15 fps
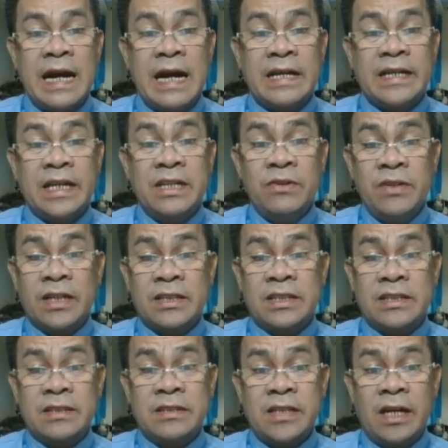The unit,
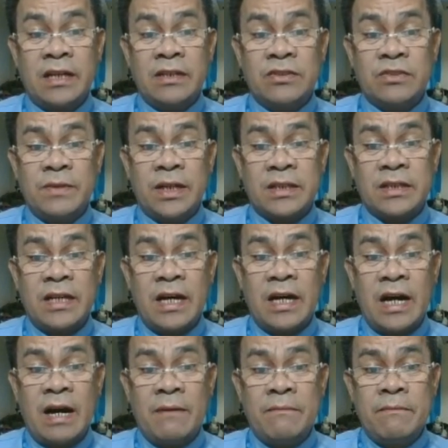take note of that,
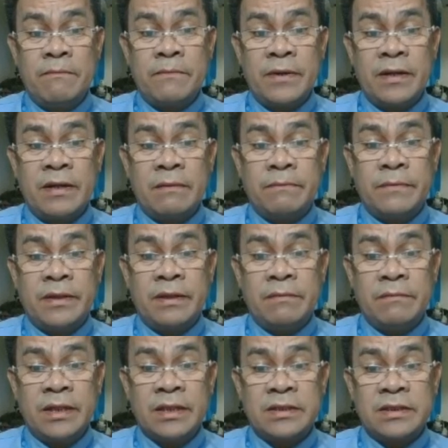ampere per
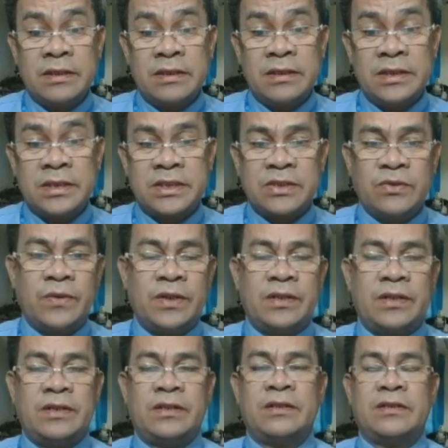meter
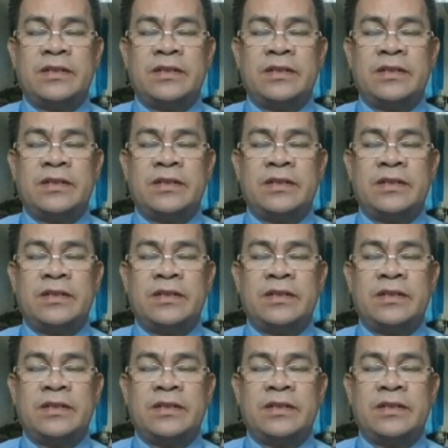square.